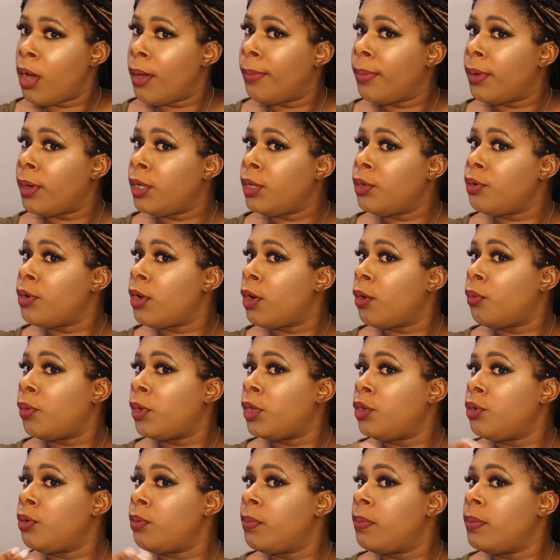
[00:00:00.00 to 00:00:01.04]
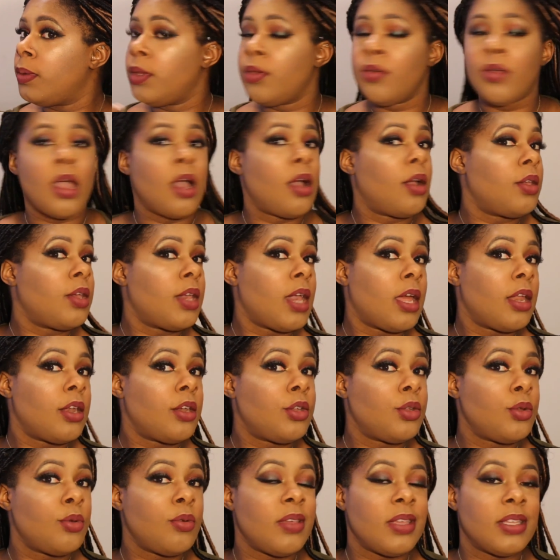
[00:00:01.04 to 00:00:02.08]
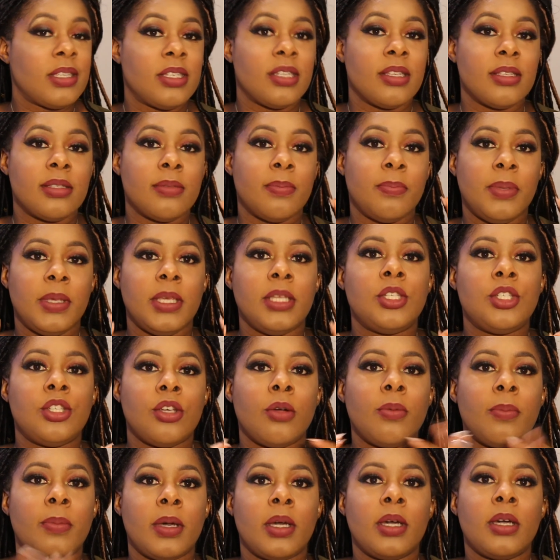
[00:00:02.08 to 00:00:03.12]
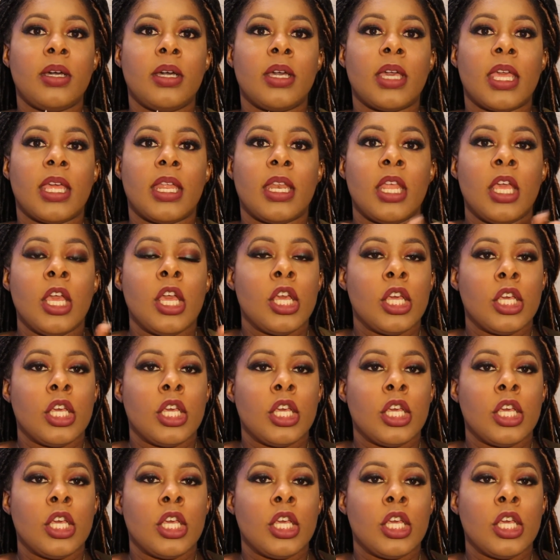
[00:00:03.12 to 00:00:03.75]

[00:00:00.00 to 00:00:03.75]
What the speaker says: But you know, when you all you gotta do is just beat your mug and